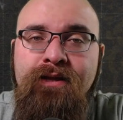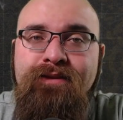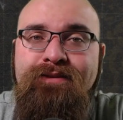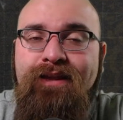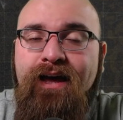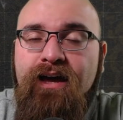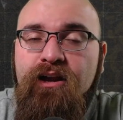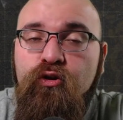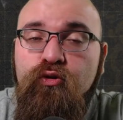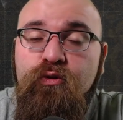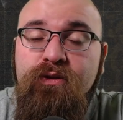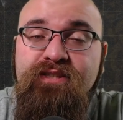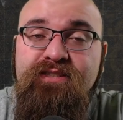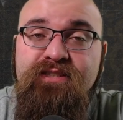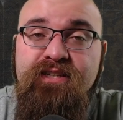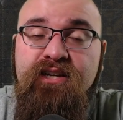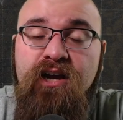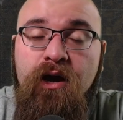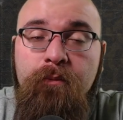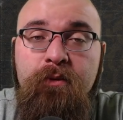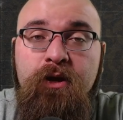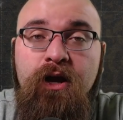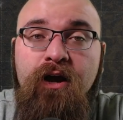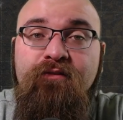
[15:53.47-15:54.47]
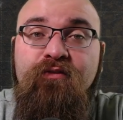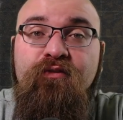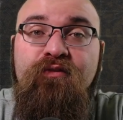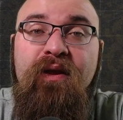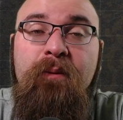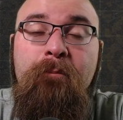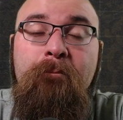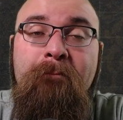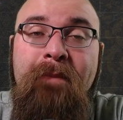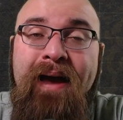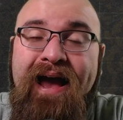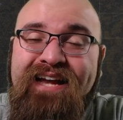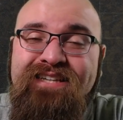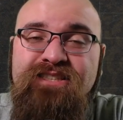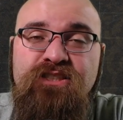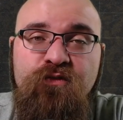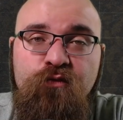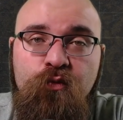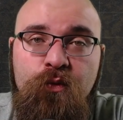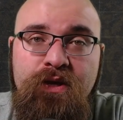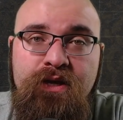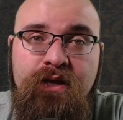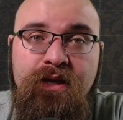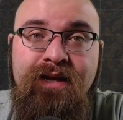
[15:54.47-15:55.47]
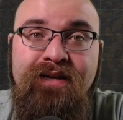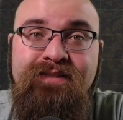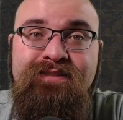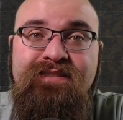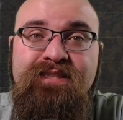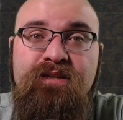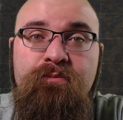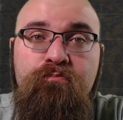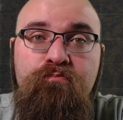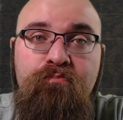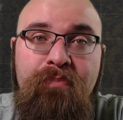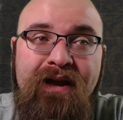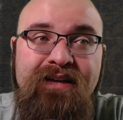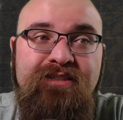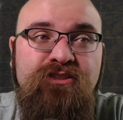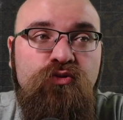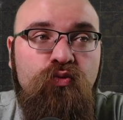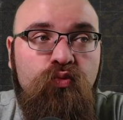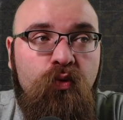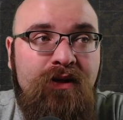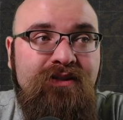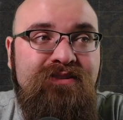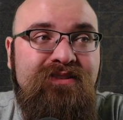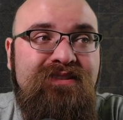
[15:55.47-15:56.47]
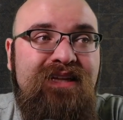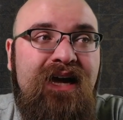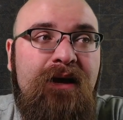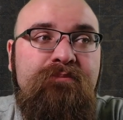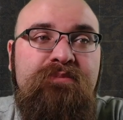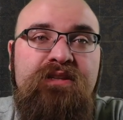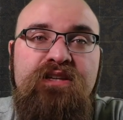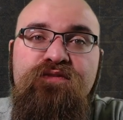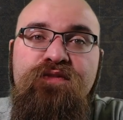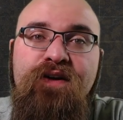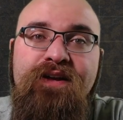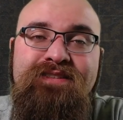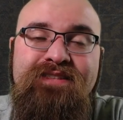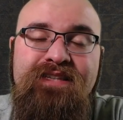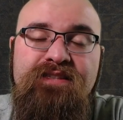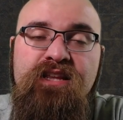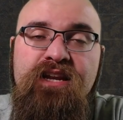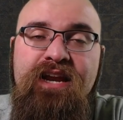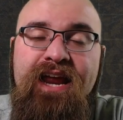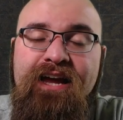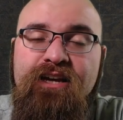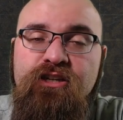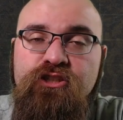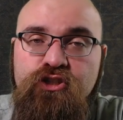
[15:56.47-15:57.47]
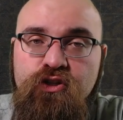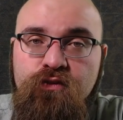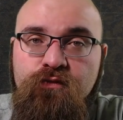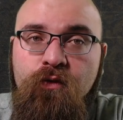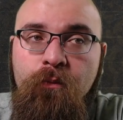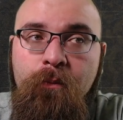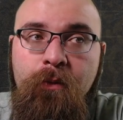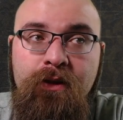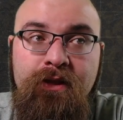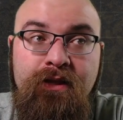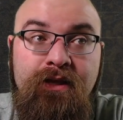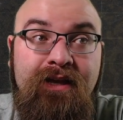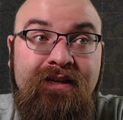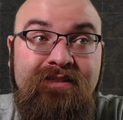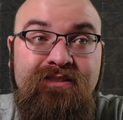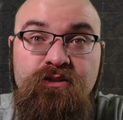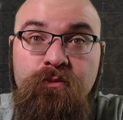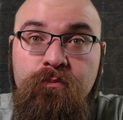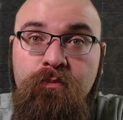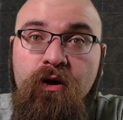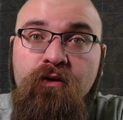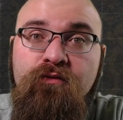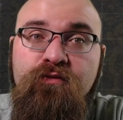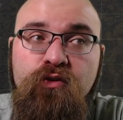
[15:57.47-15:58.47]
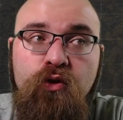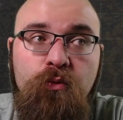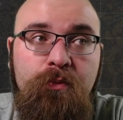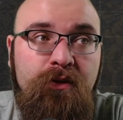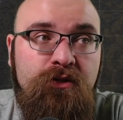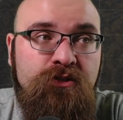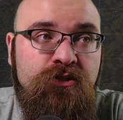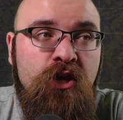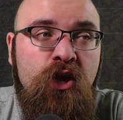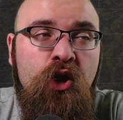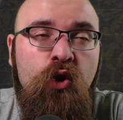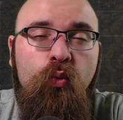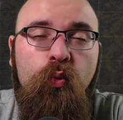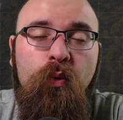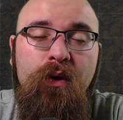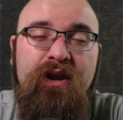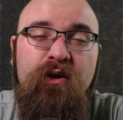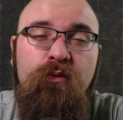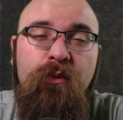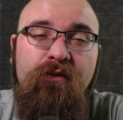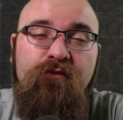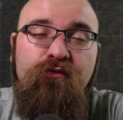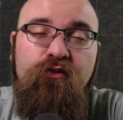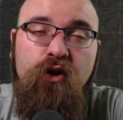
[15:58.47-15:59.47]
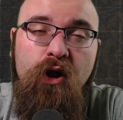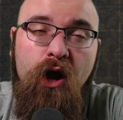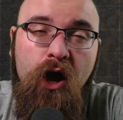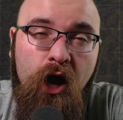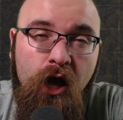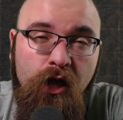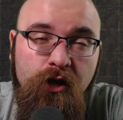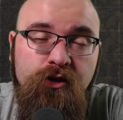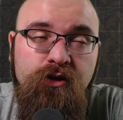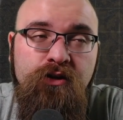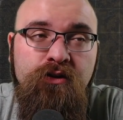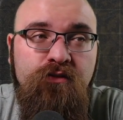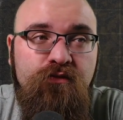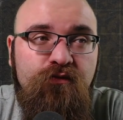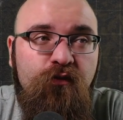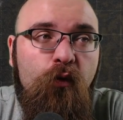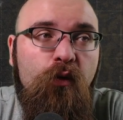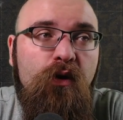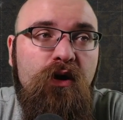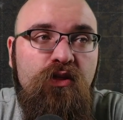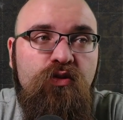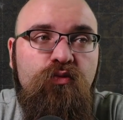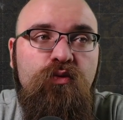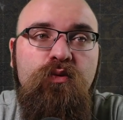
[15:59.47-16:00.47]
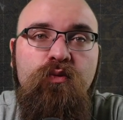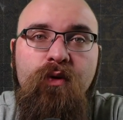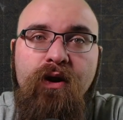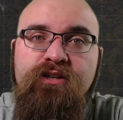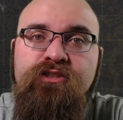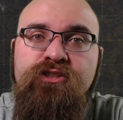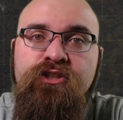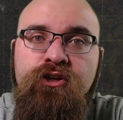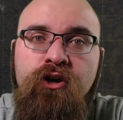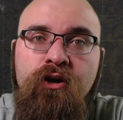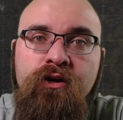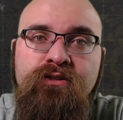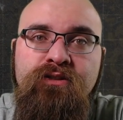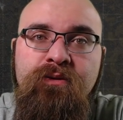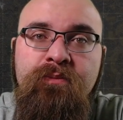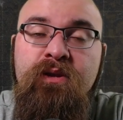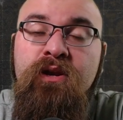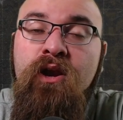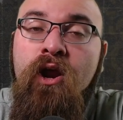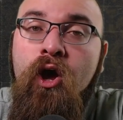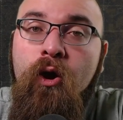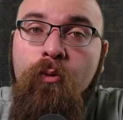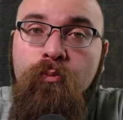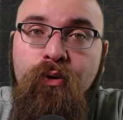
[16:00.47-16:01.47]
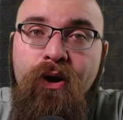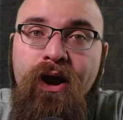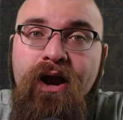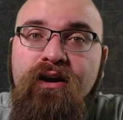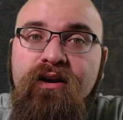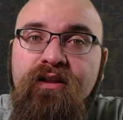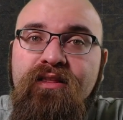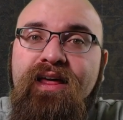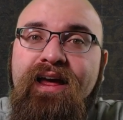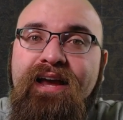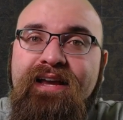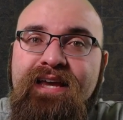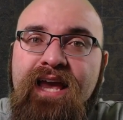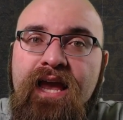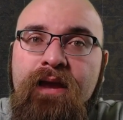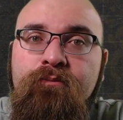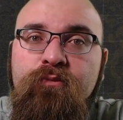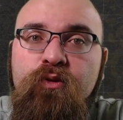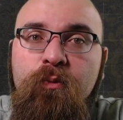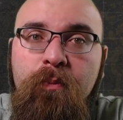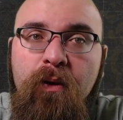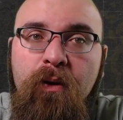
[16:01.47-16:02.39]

Not only is he coming off of a massive week against the best run-stop defense in the National Football League against the Buffalo Bills, where he went for 143 rushing yards. I mean, prior to that game, the